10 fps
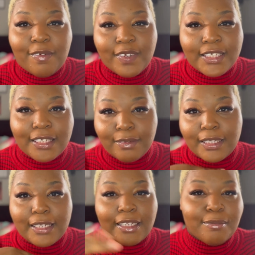face and
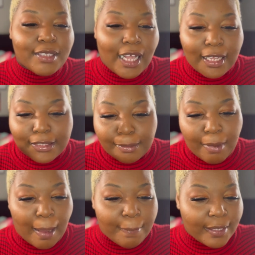everything. Lip gloss
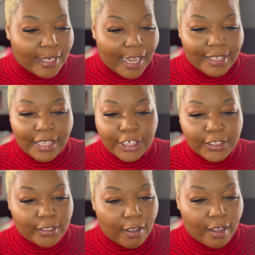popping,
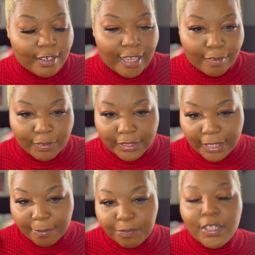eyelashes on,
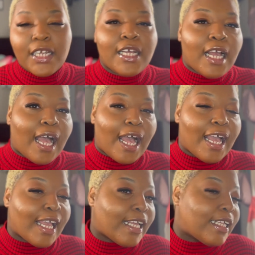everything.
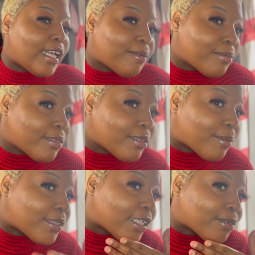I am
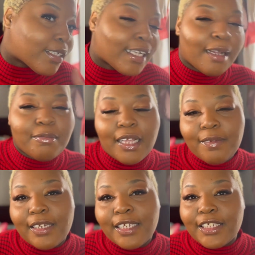obsessed with it. I love
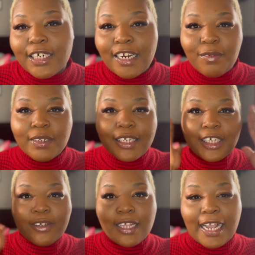it. It turned out really
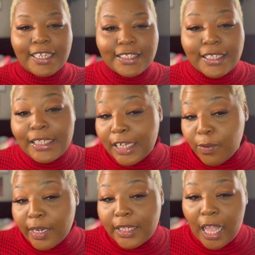cute. Like, I just did a little
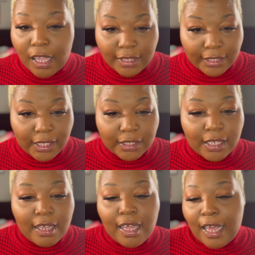quick little holiday look.
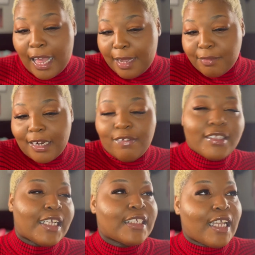I'm ready for
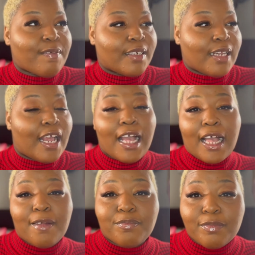Thanksgiving
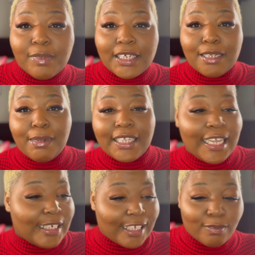because I'm about to
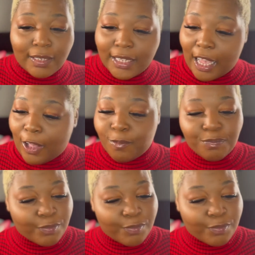eat next week, y'all.